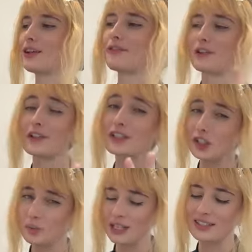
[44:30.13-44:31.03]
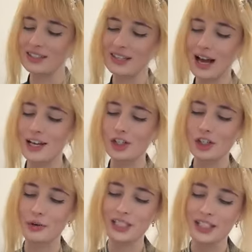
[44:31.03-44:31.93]
The first two pieces I
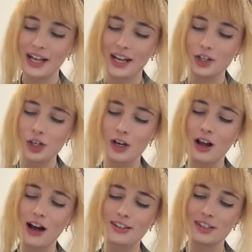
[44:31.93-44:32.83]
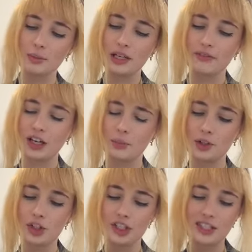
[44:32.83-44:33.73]
showed today should not still be
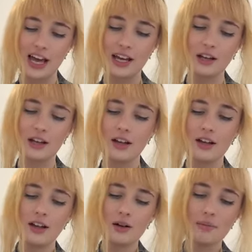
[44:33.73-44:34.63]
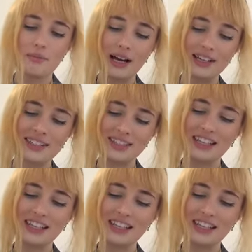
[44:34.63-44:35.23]
available, just saying. But